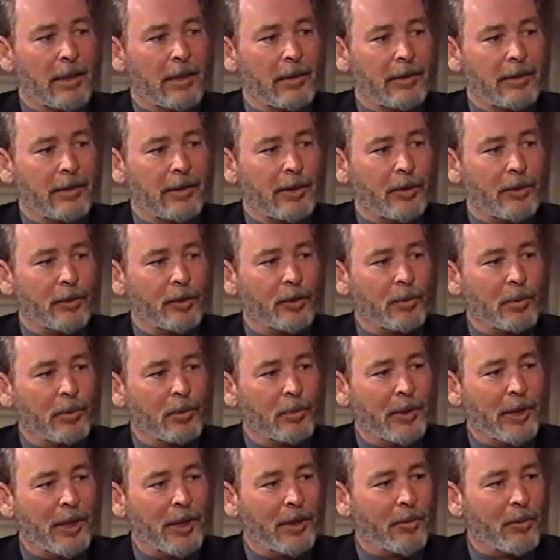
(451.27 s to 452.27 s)
you know human
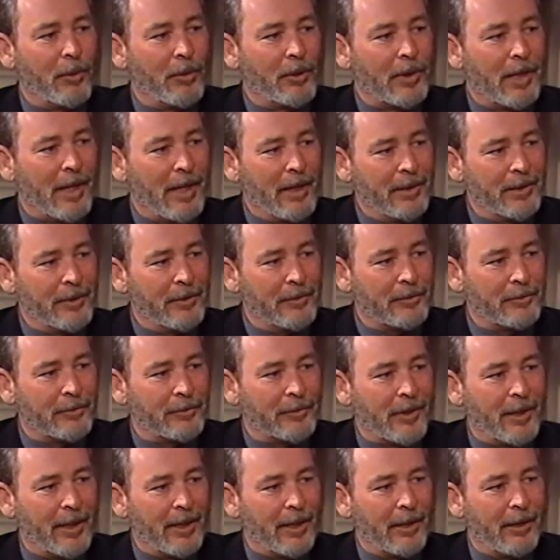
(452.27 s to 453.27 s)
being will kind
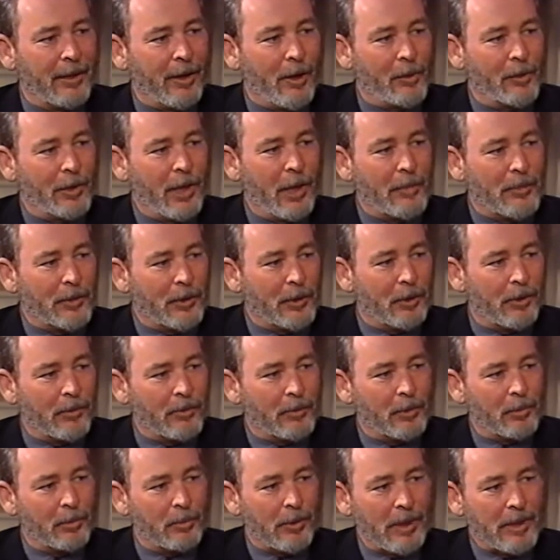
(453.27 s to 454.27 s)
of uh, own up to
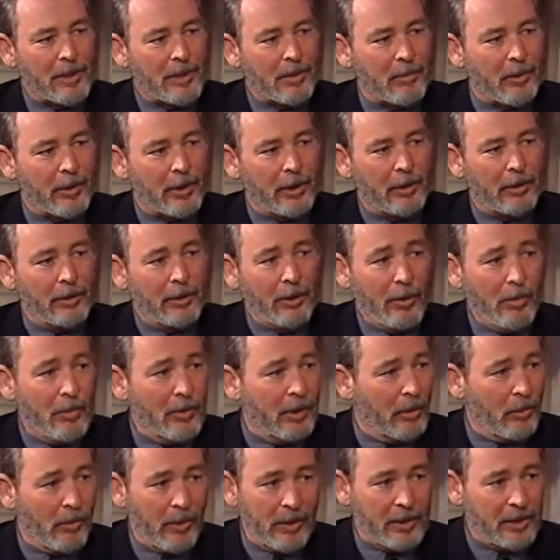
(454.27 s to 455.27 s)
if you press them on it,
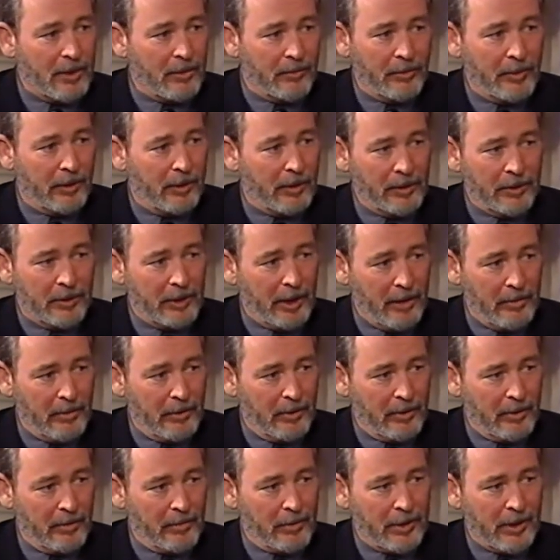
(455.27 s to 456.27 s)
nobody wants to feel ashamed
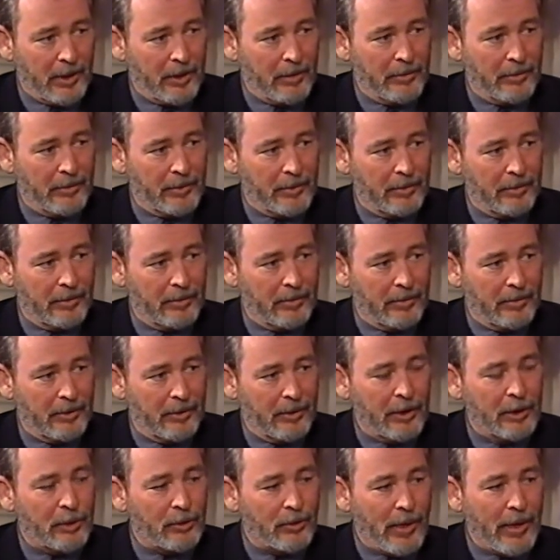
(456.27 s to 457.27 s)
of themselves,
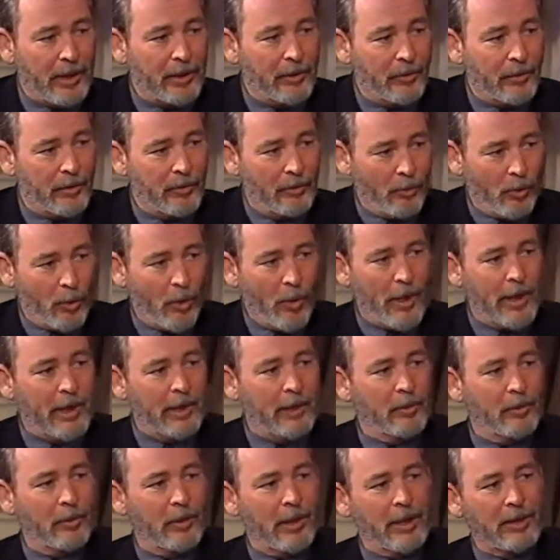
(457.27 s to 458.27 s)
so they try to
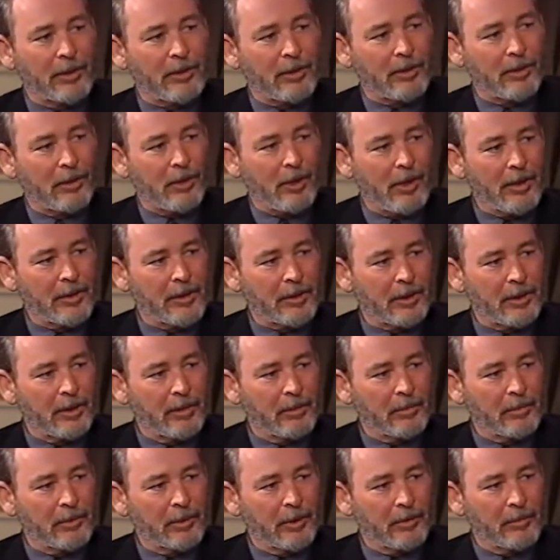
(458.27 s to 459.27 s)
avoid what's causing
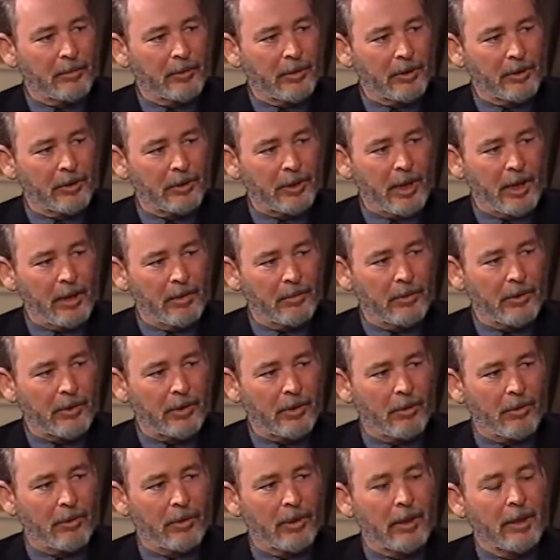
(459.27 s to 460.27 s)
them to feel shame. So,